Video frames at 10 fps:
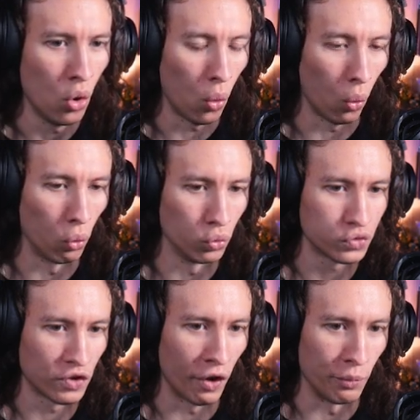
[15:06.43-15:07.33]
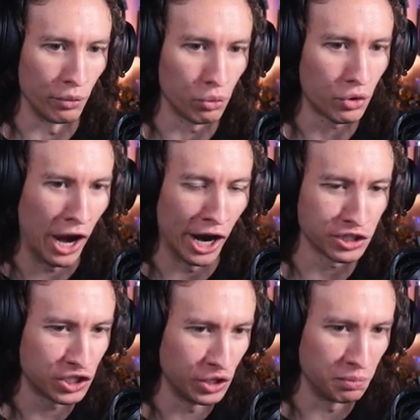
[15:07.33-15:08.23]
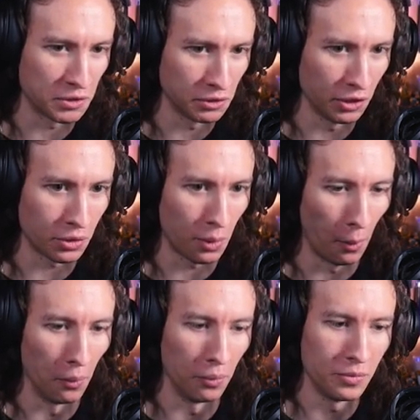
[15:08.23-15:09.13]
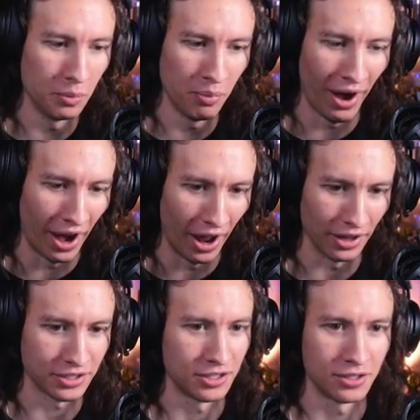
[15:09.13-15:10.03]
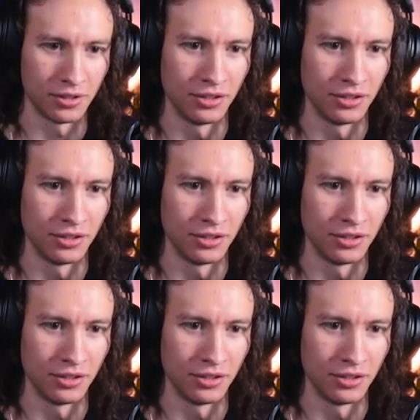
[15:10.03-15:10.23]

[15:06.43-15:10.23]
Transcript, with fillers: Old Samuel can't seem to let go of the past.